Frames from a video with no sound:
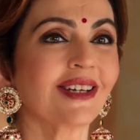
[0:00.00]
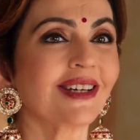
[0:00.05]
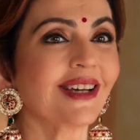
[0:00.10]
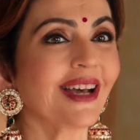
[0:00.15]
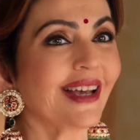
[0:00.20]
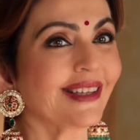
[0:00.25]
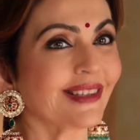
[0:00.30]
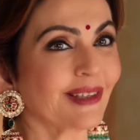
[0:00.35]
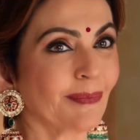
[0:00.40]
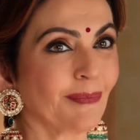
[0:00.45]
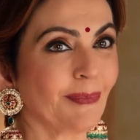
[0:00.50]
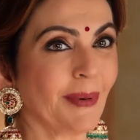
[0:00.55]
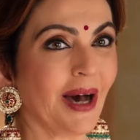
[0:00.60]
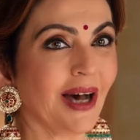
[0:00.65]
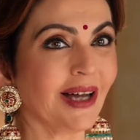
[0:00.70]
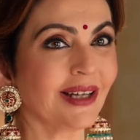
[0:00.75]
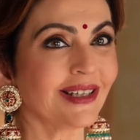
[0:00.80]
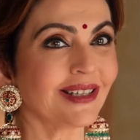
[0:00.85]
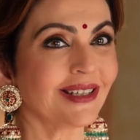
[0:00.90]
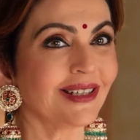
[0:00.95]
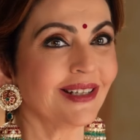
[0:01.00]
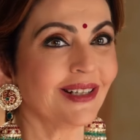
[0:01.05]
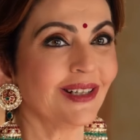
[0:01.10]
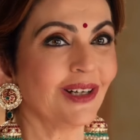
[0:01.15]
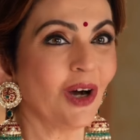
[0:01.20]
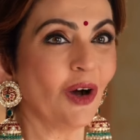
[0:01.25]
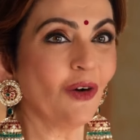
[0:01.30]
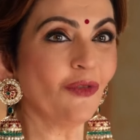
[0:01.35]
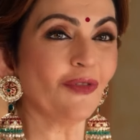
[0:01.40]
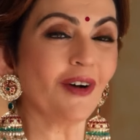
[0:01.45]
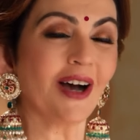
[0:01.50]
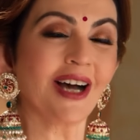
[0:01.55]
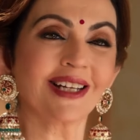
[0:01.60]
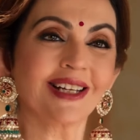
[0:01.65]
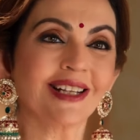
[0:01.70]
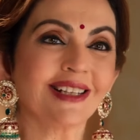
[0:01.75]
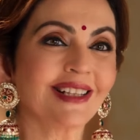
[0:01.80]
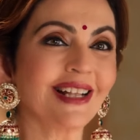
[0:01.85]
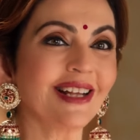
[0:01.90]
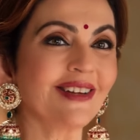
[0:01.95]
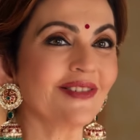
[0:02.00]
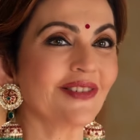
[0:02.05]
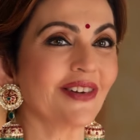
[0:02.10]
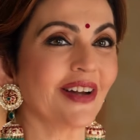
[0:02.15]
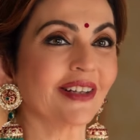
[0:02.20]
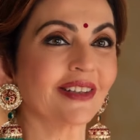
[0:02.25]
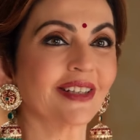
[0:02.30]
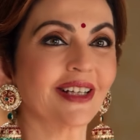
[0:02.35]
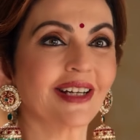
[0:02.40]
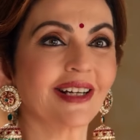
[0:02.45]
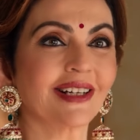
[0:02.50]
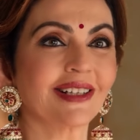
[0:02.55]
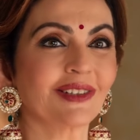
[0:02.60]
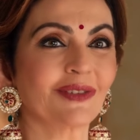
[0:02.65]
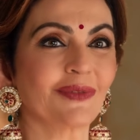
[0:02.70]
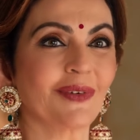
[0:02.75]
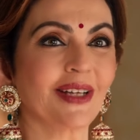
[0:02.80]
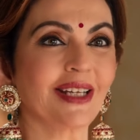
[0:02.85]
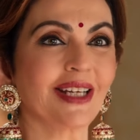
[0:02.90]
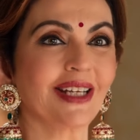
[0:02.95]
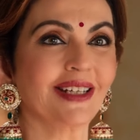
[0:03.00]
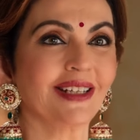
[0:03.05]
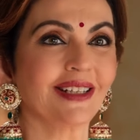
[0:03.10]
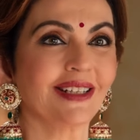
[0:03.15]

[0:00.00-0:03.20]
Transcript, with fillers: as a part of Anant and Radhika's wedding.